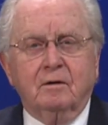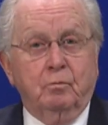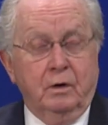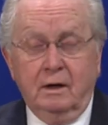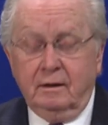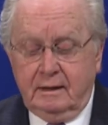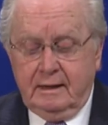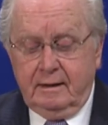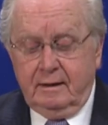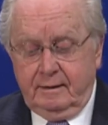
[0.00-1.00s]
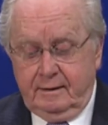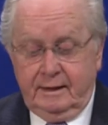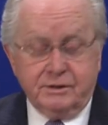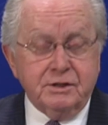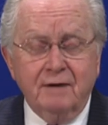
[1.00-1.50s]
Well,
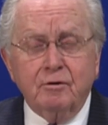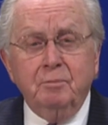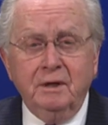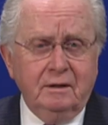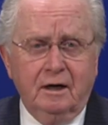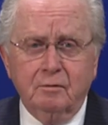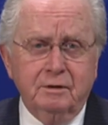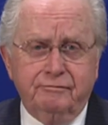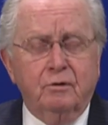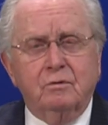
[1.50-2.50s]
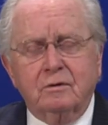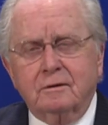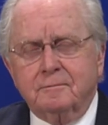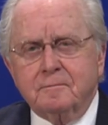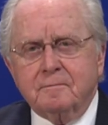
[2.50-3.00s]
it's never been there before.